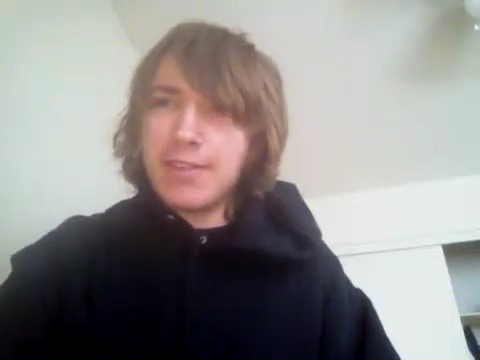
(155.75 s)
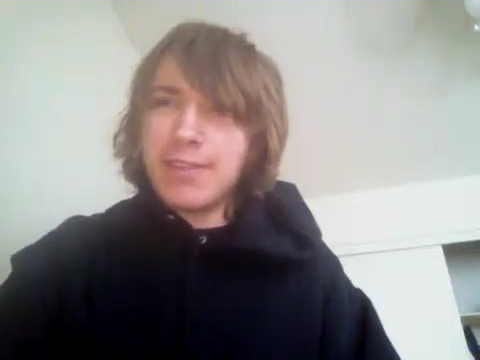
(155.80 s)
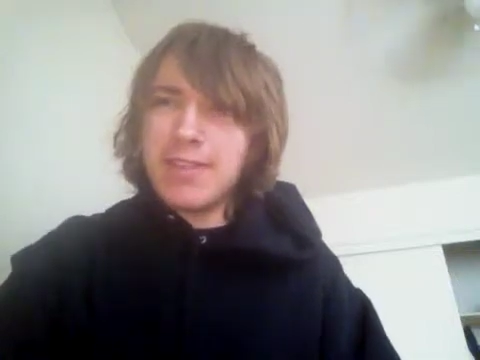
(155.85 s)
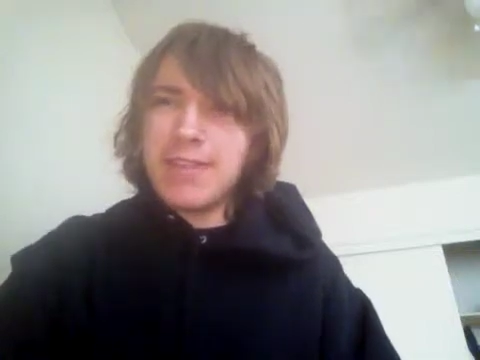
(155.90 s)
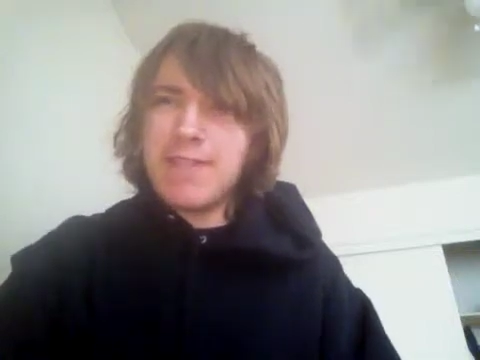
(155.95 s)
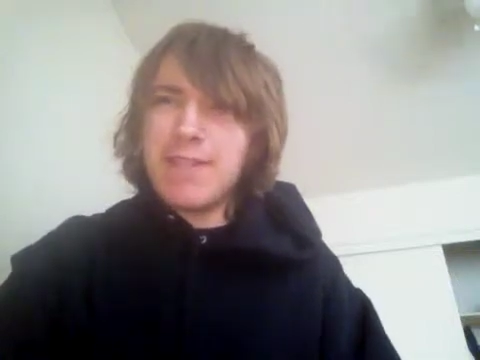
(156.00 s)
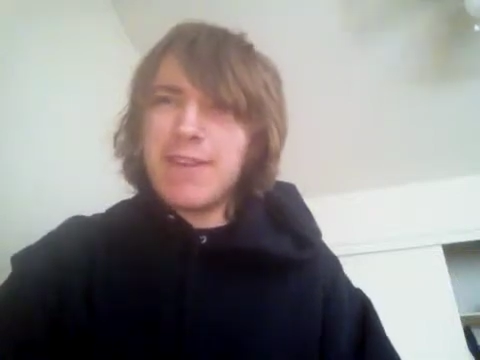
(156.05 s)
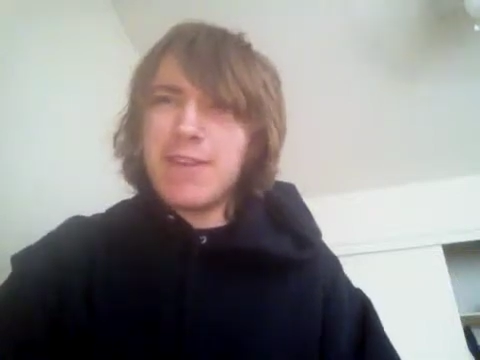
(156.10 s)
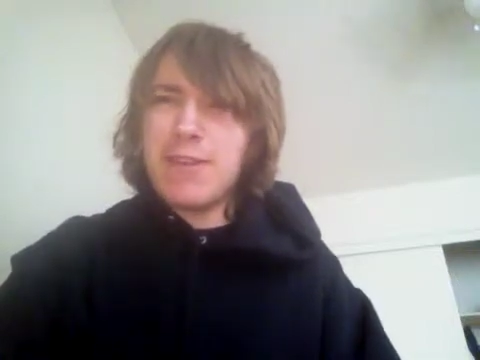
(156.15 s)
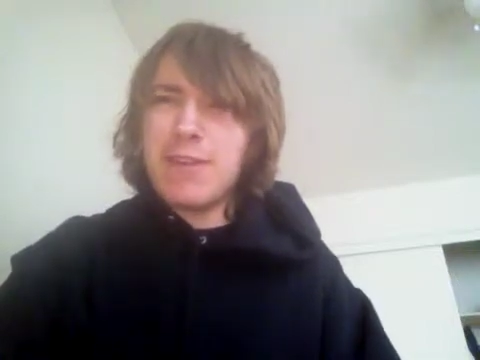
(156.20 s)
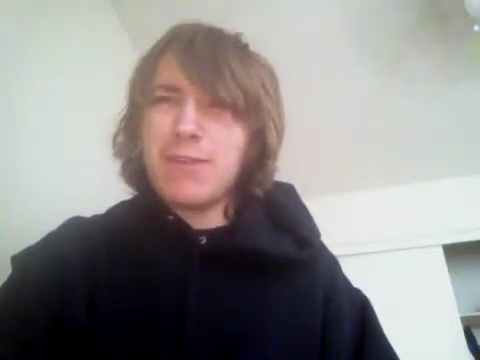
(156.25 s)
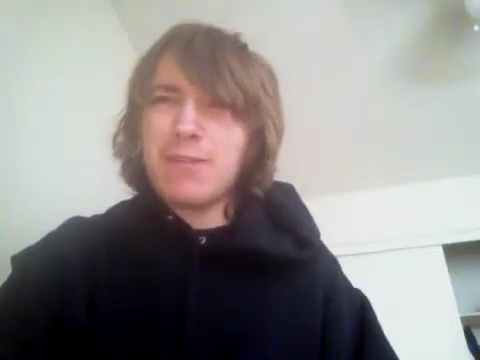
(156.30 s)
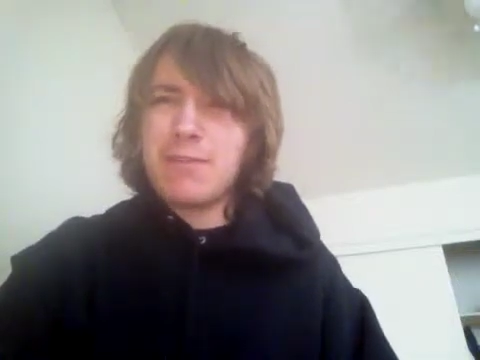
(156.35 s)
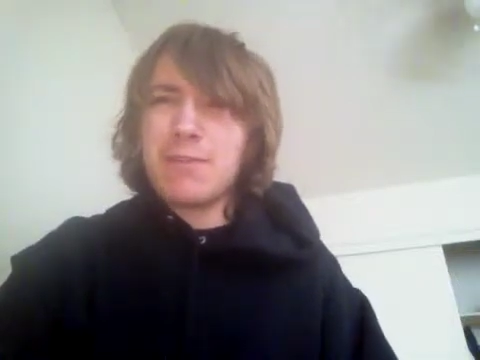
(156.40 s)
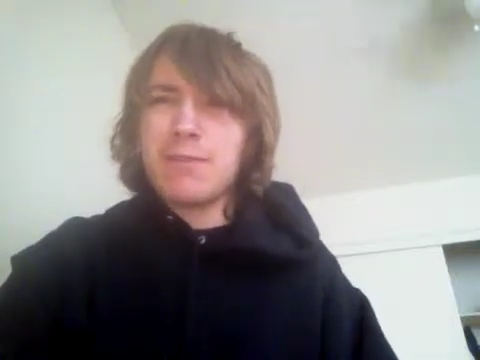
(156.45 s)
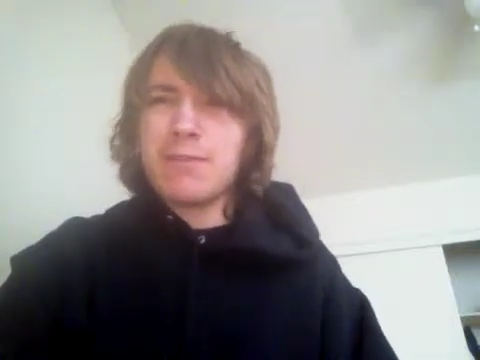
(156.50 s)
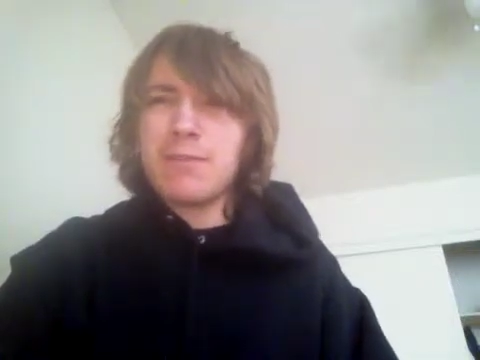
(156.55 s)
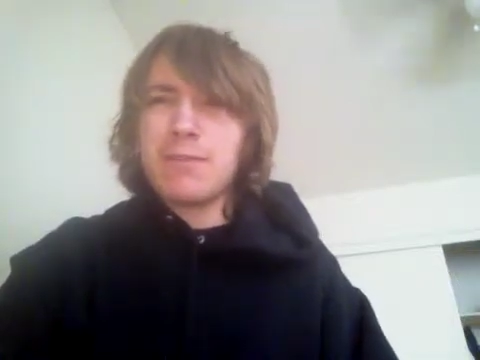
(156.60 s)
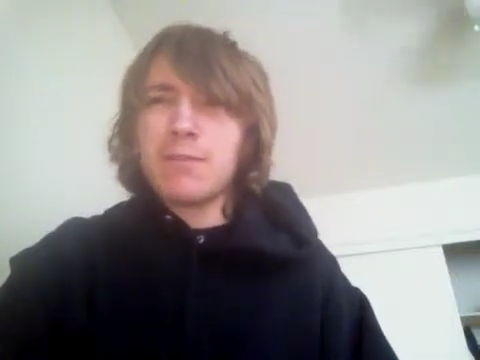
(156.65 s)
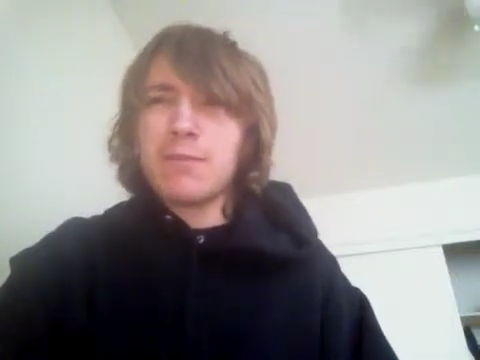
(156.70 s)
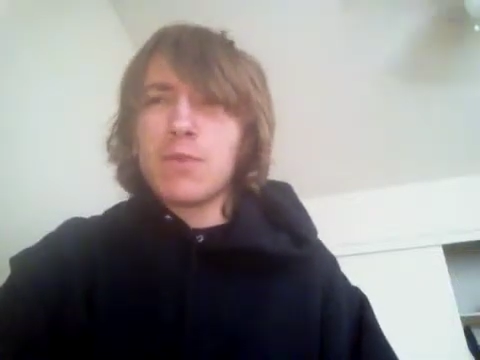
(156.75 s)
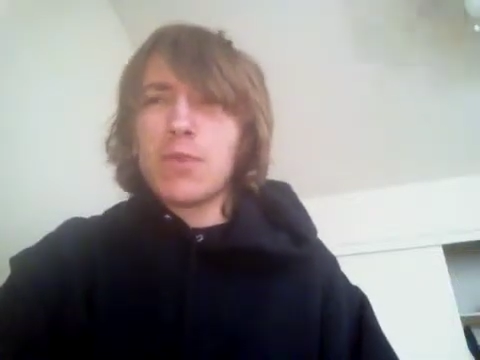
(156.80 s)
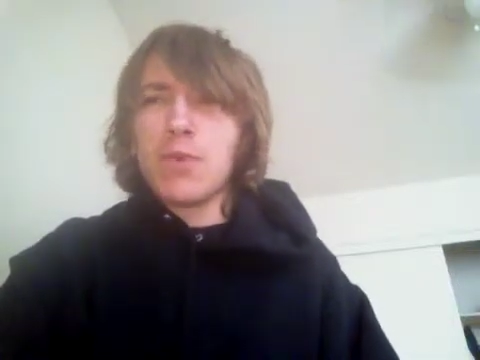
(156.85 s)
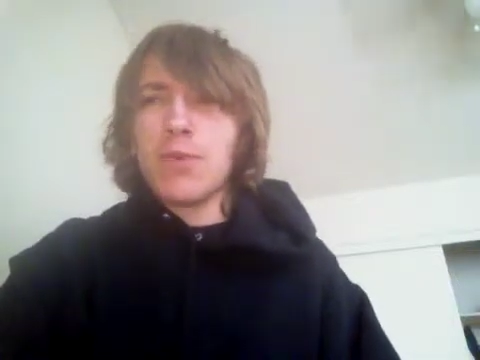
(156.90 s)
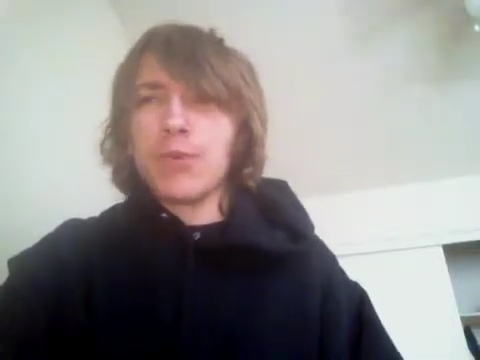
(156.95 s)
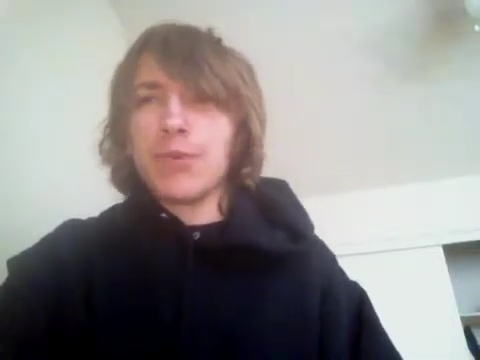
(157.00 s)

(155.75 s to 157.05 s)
They felt more